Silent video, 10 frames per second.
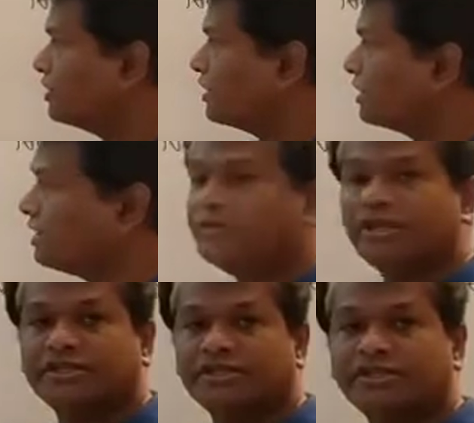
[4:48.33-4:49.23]
if the
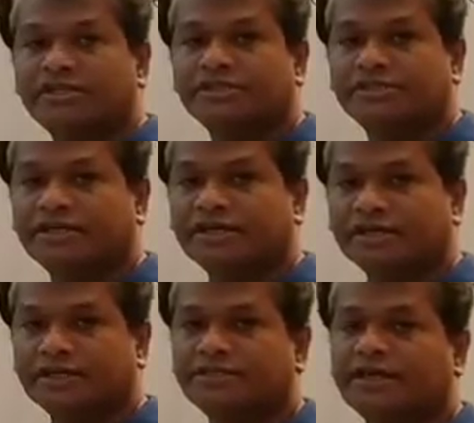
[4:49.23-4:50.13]
transaction is there, the
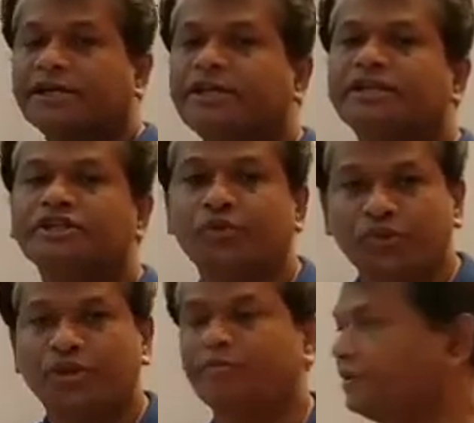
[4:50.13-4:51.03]
journal entry will
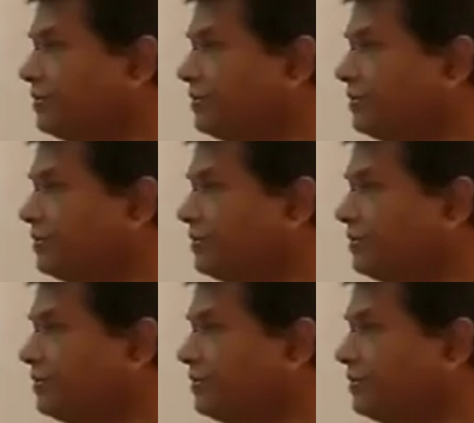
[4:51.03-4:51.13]
be